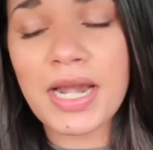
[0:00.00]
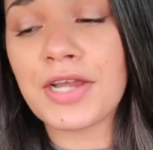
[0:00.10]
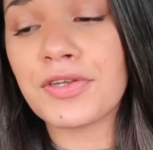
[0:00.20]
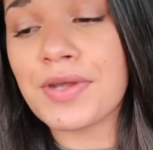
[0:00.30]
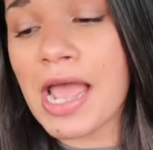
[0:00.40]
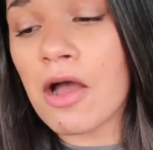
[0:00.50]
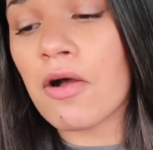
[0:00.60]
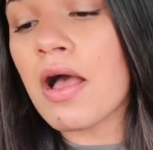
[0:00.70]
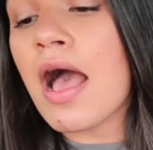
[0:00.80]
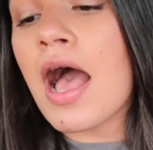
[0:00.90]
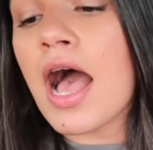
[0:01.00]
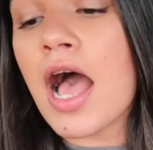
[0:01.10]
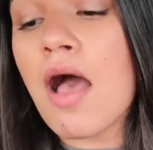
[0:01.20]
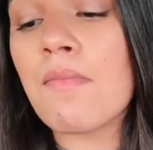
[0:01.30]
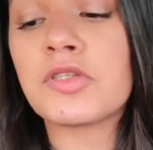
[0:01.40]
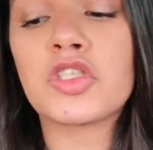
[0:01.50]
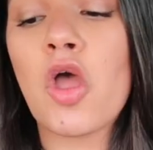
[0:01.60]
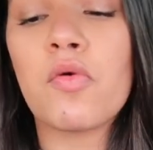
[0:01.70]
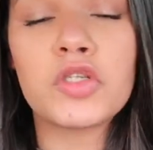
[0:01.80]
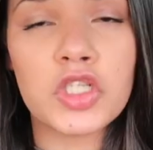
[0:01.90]
but I do now.
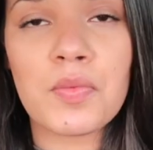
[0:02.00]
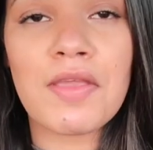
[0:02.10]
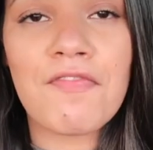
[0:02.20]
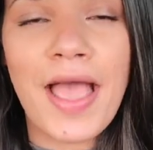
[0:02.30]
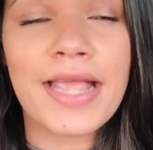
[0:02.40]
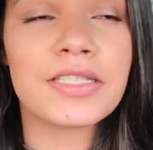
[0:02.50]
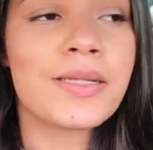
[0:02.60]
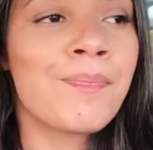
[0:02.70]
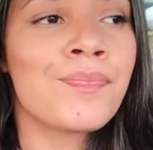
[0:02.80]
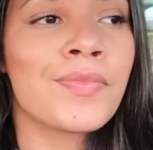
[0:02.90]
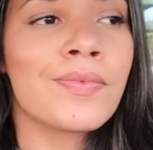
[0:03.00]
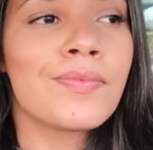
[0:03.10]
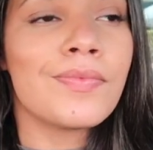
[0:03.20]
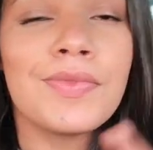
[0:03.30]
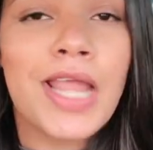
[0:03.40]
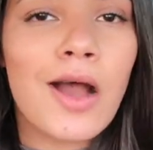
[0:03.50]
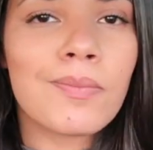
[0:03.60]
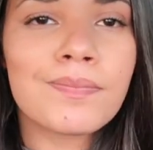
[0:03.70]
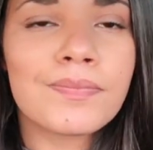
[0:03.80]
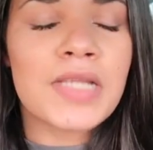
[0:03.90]
So do we fight?
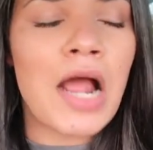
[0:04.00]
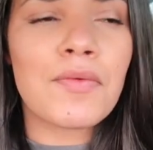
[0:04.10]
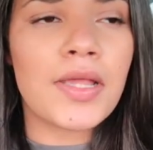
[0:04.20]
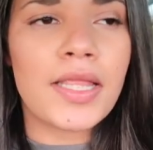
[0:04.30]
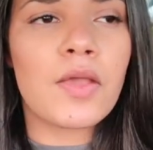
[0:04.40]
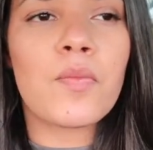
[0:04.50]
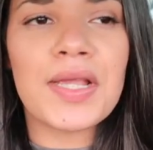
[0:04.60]
No. Not really.